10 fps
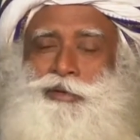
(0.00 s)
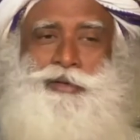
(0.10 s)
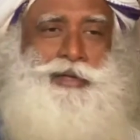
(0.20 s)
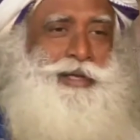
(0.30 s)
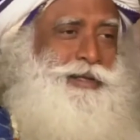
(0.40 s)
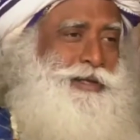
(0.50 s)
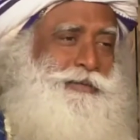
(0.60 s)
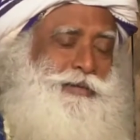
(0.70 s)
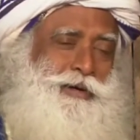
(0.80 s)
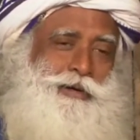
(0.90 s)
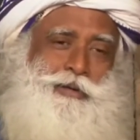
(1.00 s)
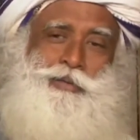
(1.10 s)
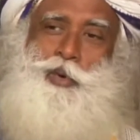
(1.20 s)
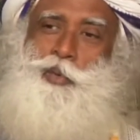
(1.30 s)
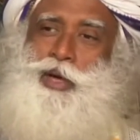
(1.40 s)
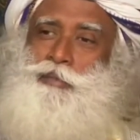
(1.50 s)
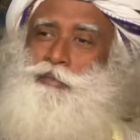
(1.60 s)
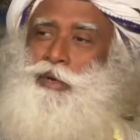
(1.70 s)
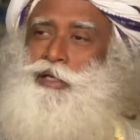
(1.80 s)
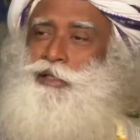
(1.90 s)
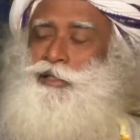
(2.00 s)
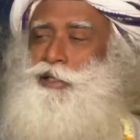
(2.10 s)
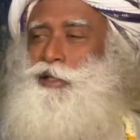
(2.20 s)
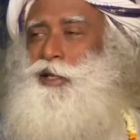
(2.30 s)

Then they were overwhelmed by this and they